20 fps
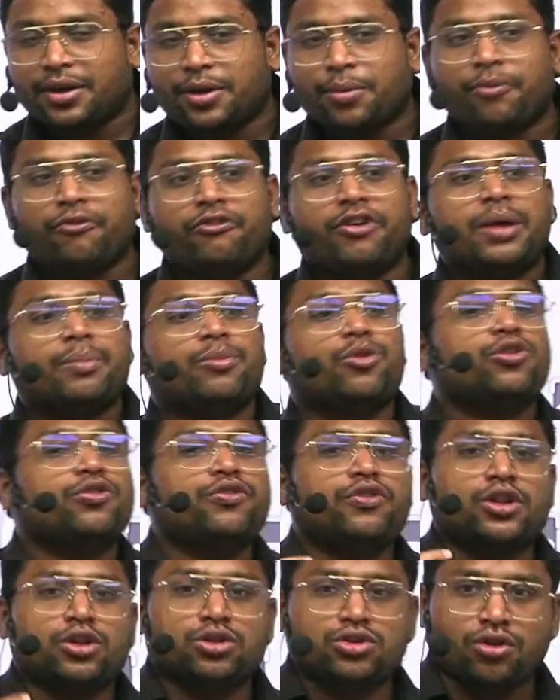way more
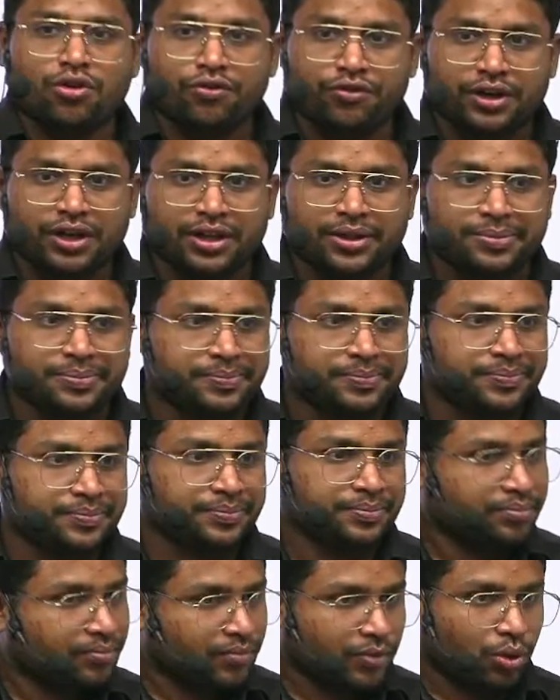philosophical.
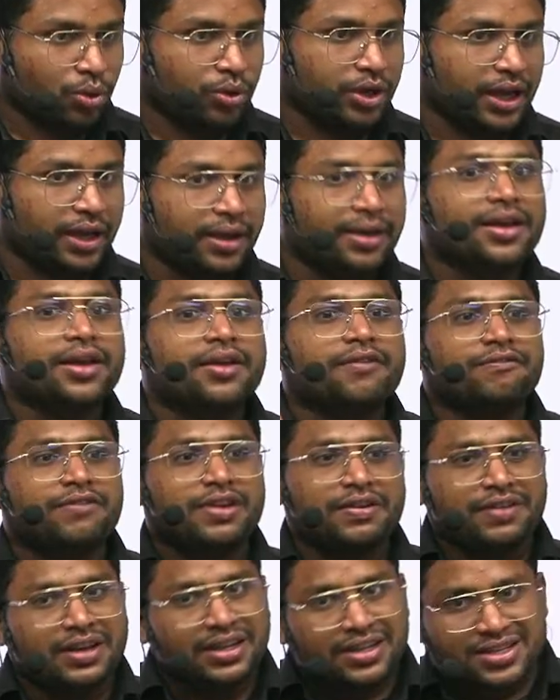Okay, we
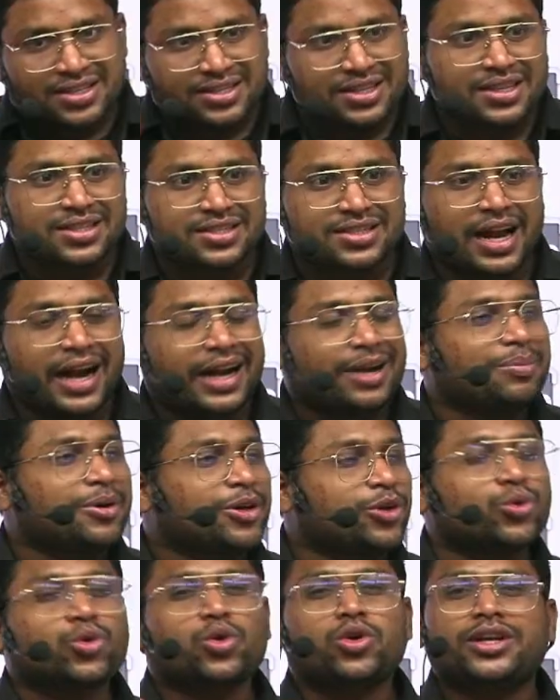will discuss that, but you
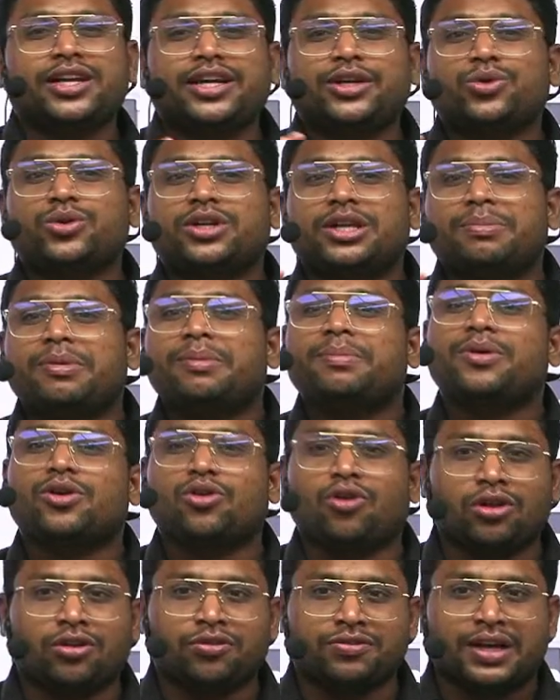don't need to remember
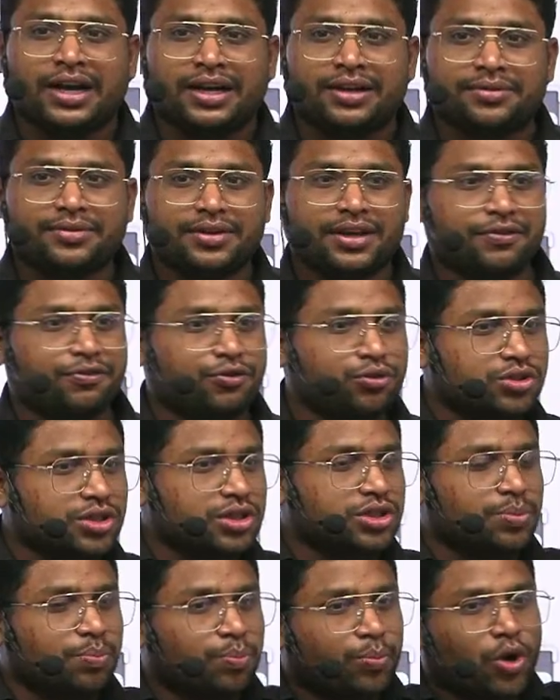all of that. If you
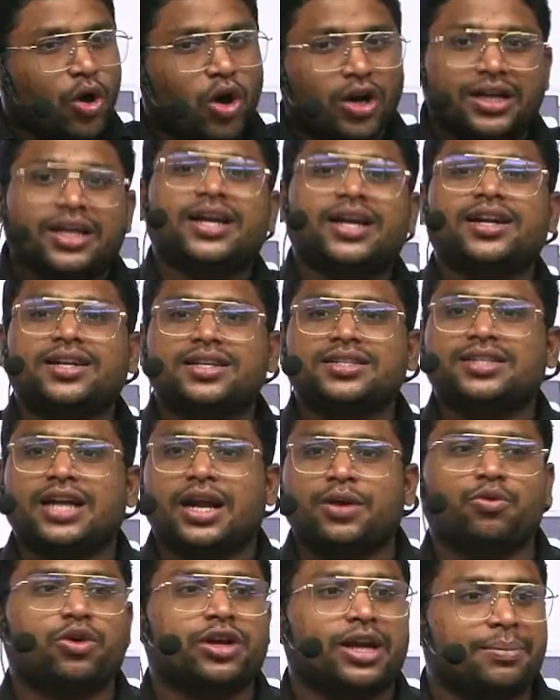just broadly understand
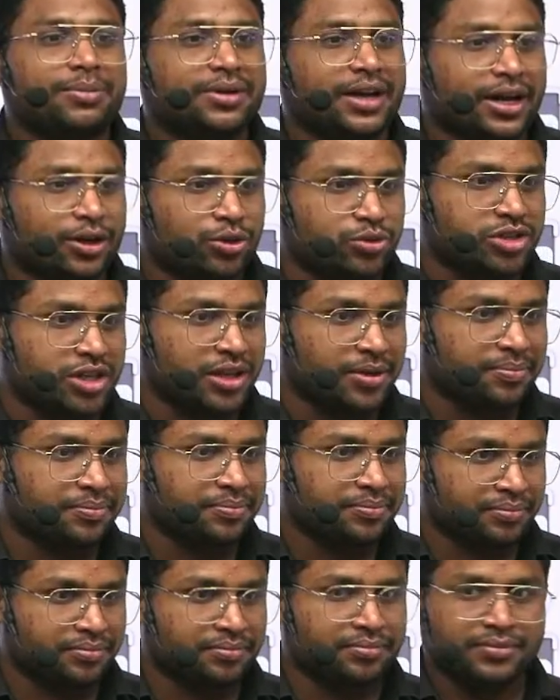what I am trying to say.
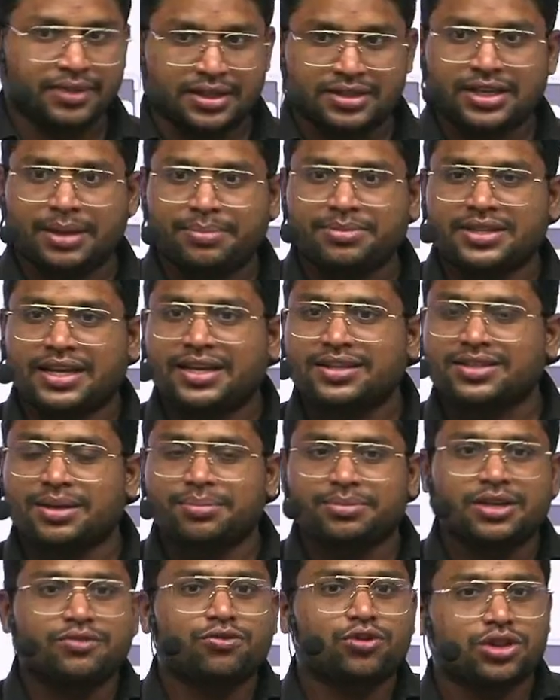Let's say I am saying
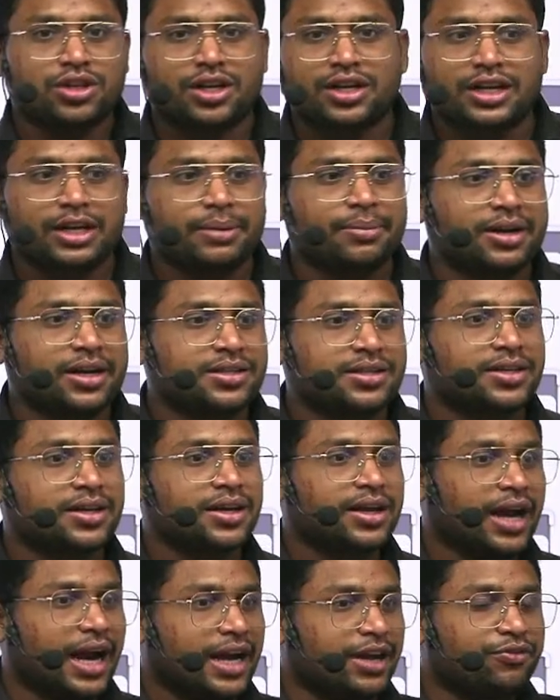something for 30 minutes,
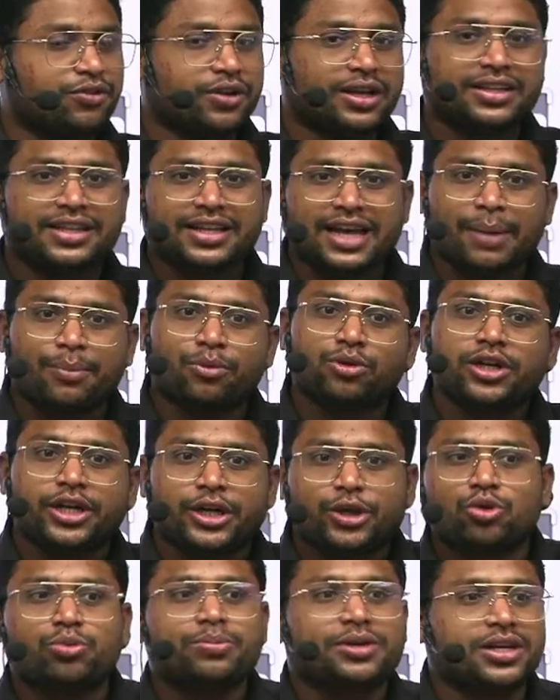and if you can grab only
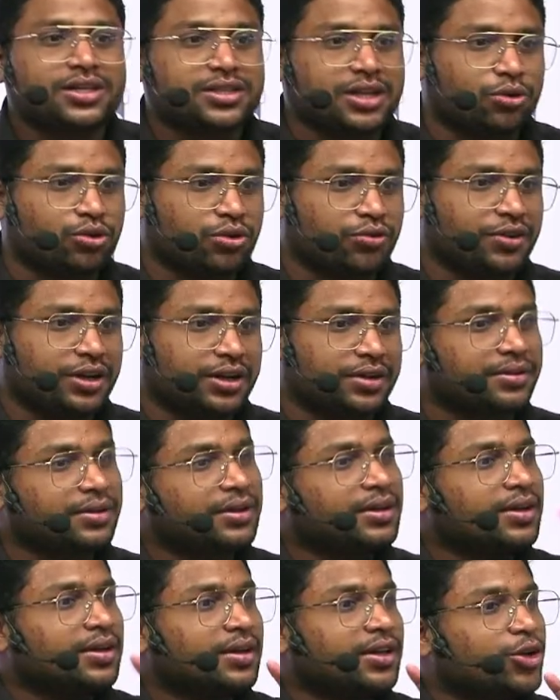2 minutes out of it,
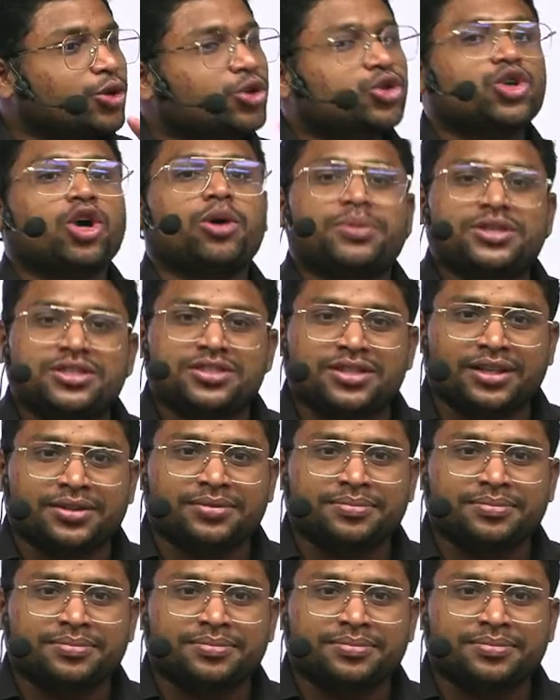your job is done.